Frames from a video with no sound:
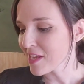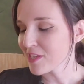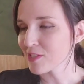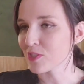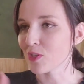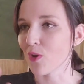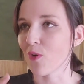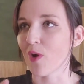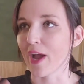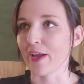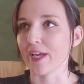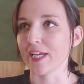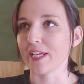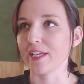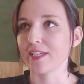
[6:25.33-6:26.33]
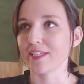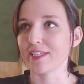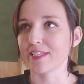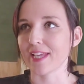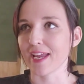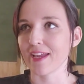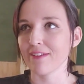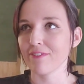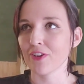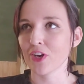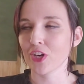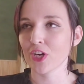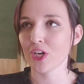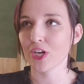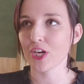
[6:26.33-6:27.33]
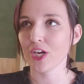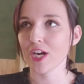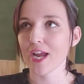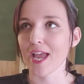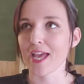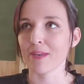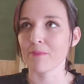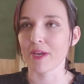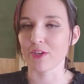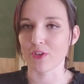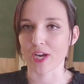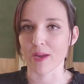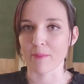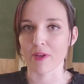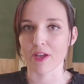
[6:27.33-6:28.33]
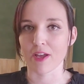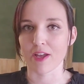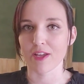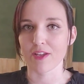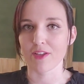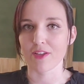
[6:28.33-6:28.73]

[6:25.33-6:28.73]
So I gave her and my grandma